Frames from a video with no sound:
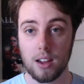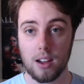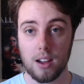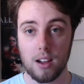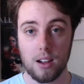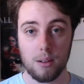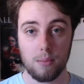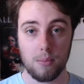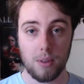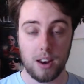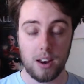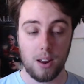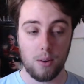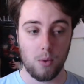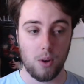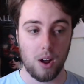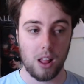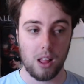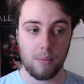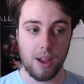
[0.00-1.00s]
Um, and
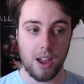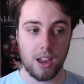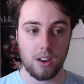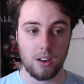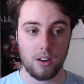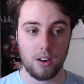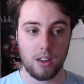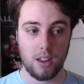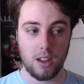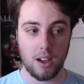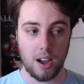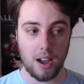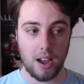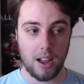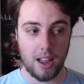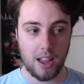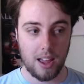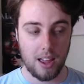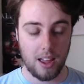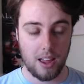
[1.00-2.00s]
then while I'm at uni,
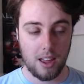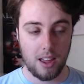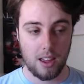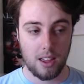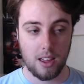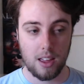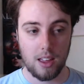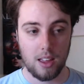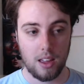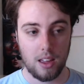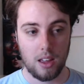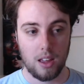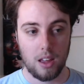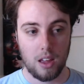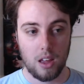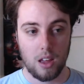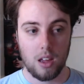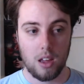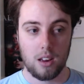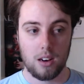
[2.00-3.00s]
I
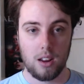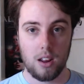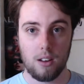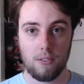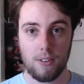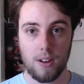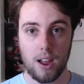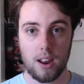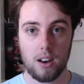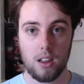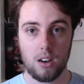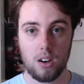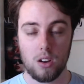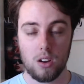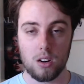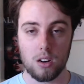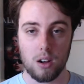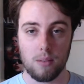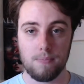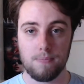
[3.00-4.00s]
need to find a
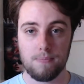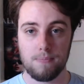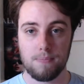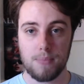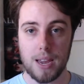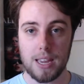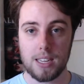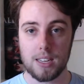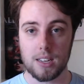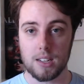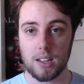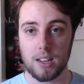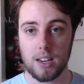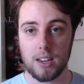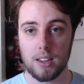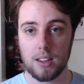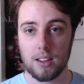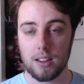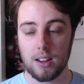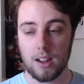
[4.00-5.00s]
new job,
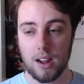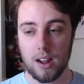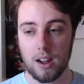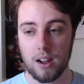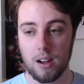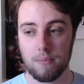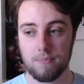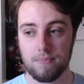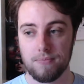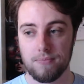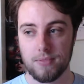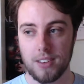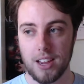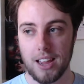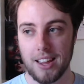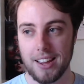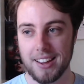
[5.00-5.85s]
basically. Um,